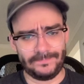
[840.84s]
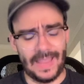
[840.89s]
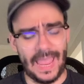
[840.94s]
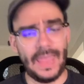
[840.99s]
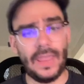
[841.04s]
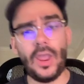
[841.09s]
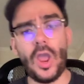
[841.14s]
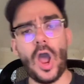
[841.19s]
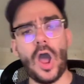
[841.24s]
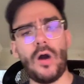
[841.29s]

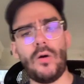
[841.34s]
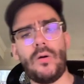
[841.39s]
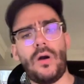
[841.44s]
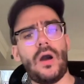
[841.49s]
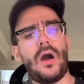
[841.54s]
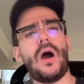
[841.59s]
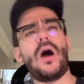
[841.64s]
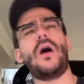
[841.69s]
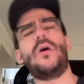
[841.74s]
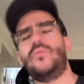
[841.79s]
and go,
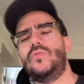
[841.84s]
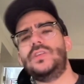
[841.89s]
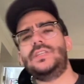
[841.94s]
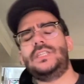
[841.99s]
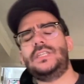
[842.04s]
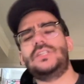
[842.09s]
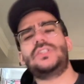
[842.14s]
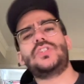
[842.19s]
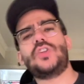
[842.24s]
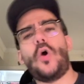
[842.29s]
oh, this
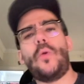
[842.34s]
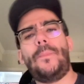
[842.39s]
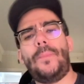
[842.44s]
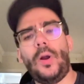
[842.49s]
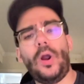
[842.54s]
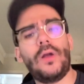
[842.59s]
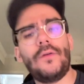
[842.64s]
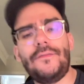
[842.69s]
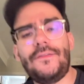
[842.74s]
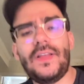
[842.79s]
is so
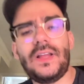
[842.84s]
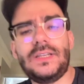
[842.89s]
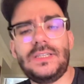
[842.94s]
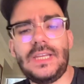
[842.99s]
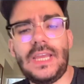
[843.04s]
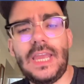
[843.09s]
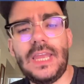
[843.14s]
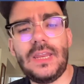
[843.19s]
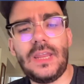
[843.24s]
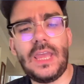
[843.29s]
perfect.
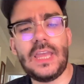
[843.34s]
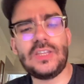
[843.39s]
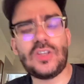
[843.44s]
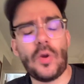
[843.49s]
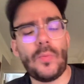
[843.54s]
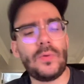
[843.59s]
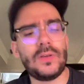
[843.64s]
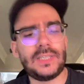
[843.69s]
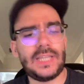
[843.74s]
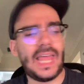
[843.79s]
It's
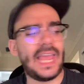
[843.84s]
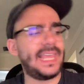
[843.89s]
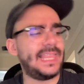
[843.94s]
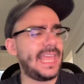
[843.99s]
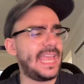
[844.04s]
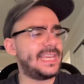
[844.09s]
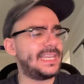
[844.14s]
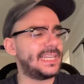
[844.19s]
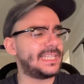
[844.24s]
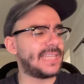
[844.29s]
almost like
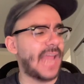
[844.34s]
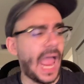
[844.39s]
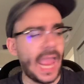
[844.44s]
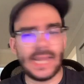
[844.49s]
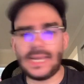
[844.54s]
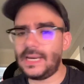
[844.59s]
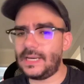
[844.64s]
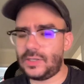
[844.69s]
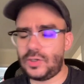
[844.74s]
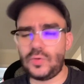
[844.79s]
they
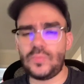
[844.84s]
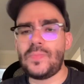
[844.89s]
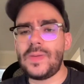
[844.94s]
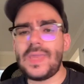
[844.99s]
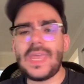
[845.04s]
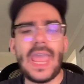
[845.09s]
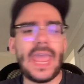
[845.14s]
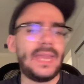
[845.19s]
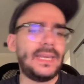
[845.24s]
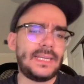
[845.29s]
designed it to
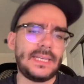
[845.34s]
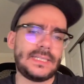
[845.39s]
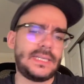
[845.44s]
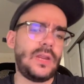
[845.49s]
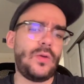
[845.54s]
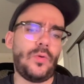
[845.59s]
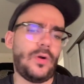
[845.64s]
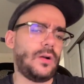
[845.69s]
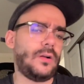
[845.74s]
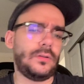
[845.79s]
be a Disney
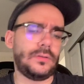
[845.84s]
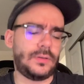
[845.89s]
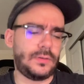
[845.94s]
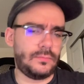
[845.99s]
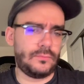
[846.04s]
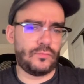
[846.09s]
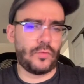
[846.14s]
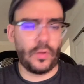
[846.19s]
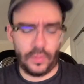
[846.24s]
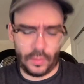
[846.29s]
World
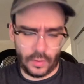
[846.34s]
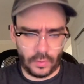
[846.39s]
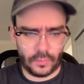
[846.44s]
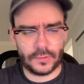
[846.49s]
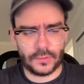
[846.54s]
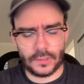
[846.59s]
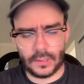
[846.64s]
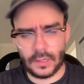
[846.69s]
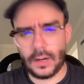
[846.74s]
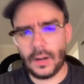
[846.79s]
roller
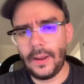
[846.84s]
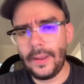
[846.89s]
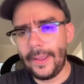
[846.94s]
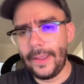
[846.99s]
coaster.